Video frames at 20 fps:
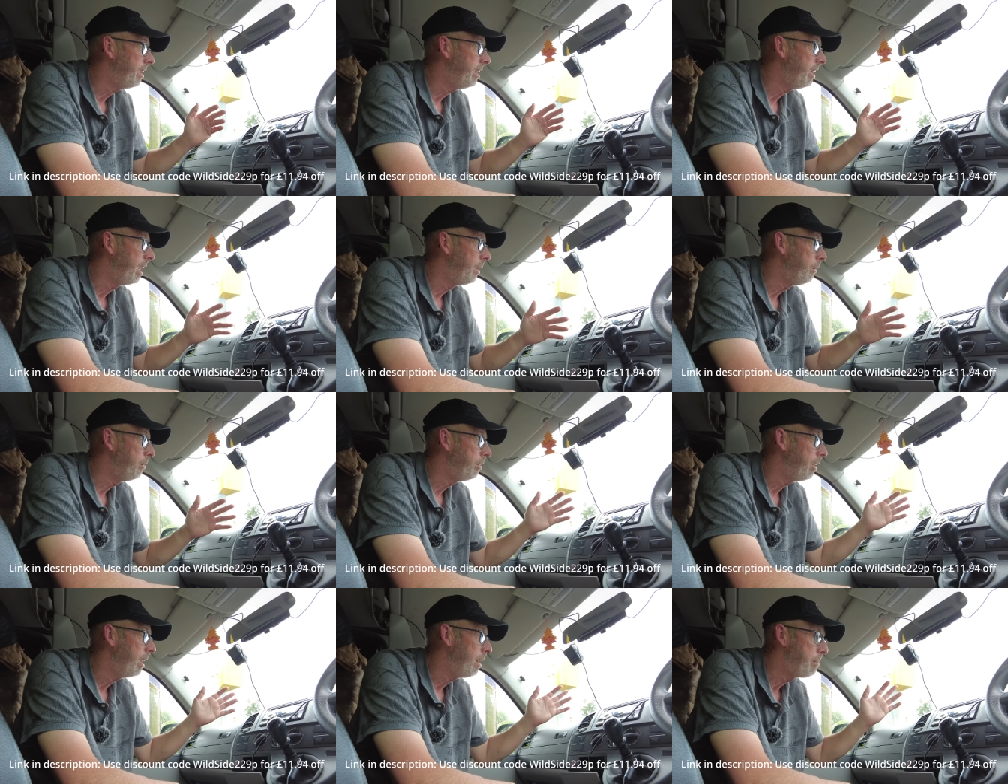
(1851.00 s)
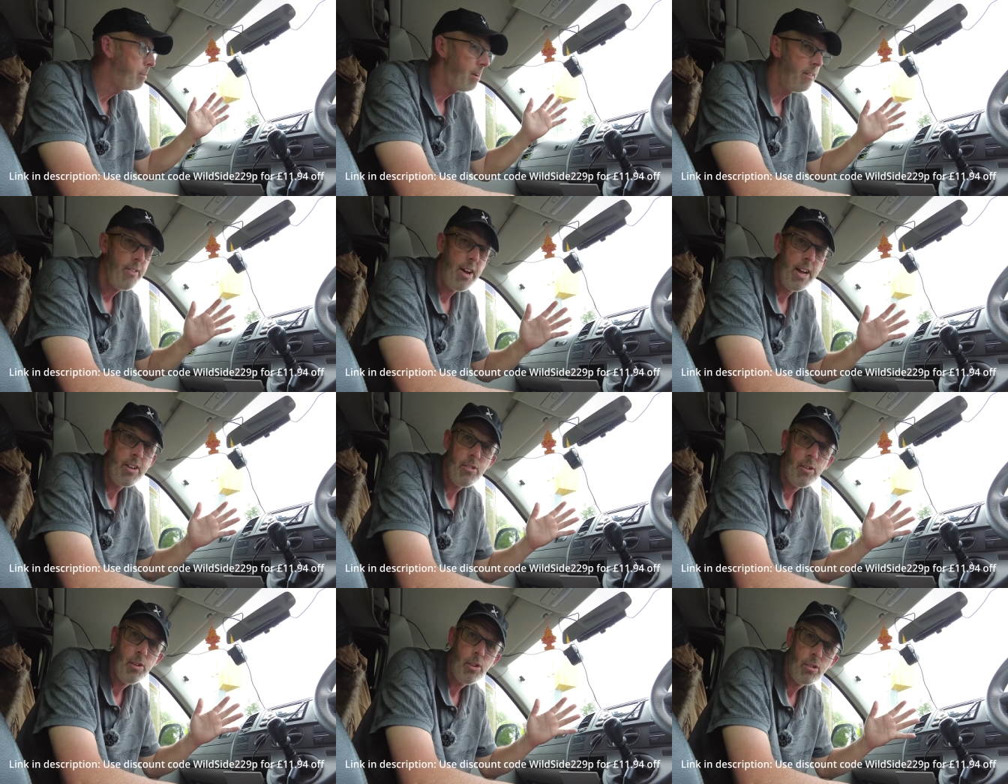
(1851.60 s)
you know, a
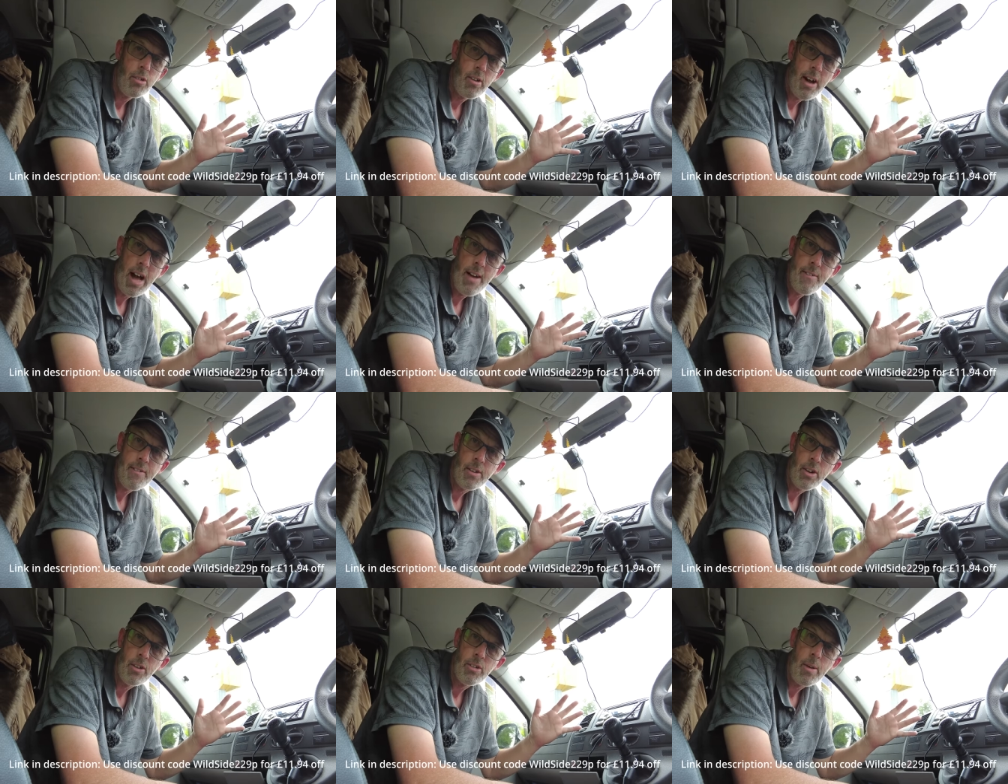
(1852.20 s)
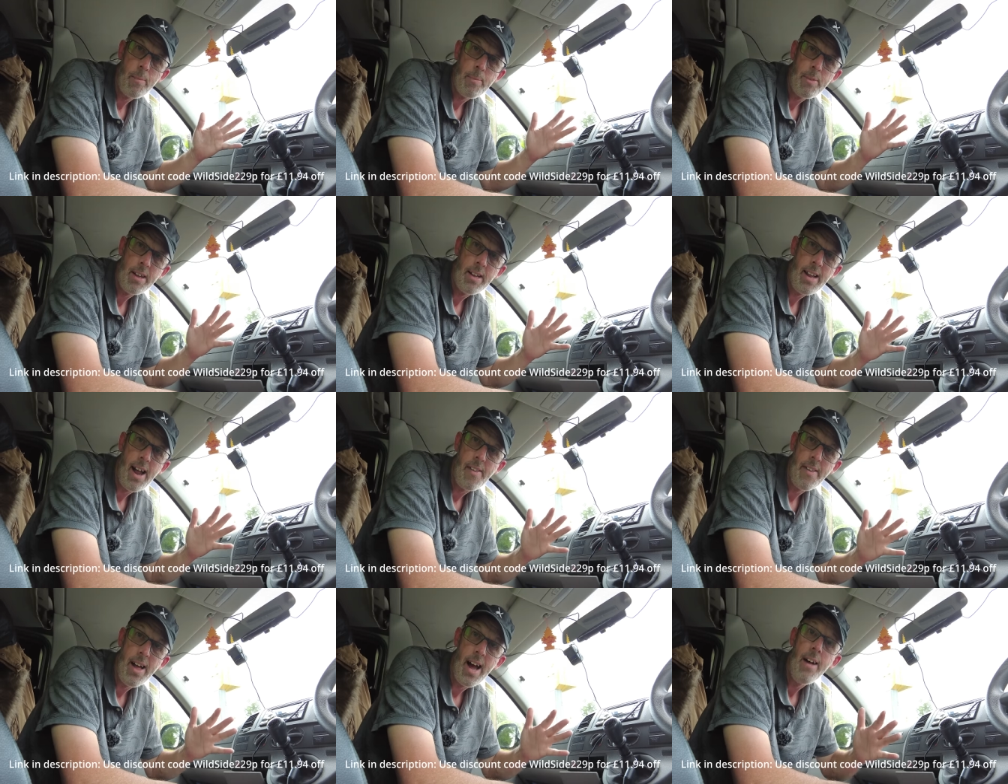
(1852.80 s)
professional driver or something
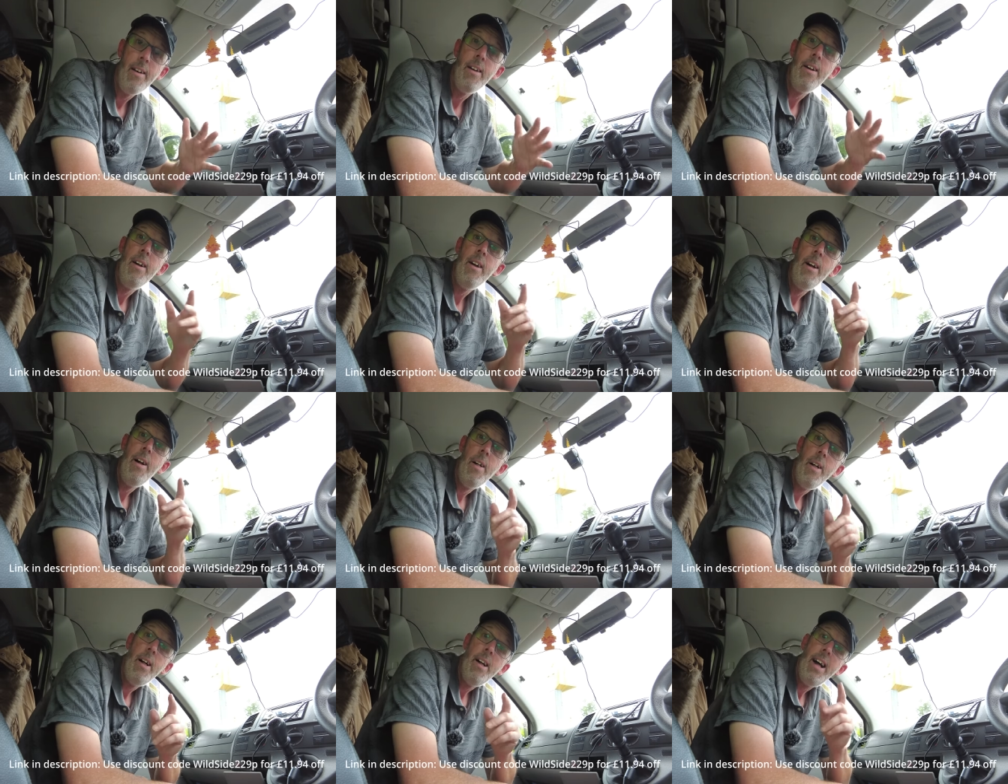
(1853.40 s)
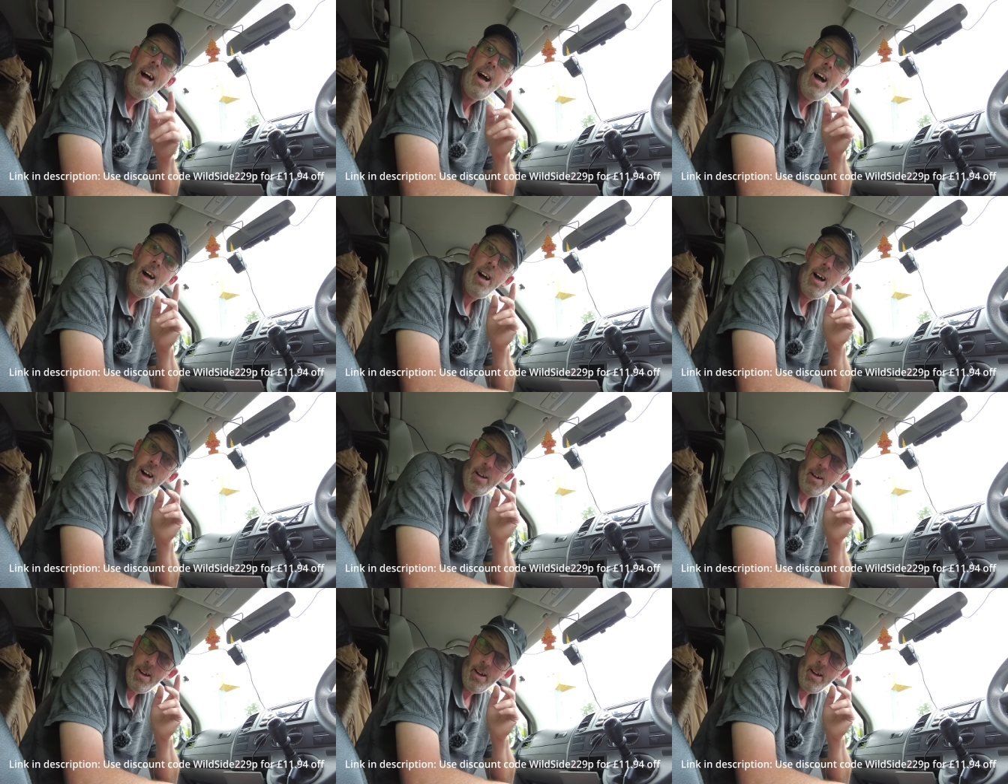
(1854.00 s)
like that, uh,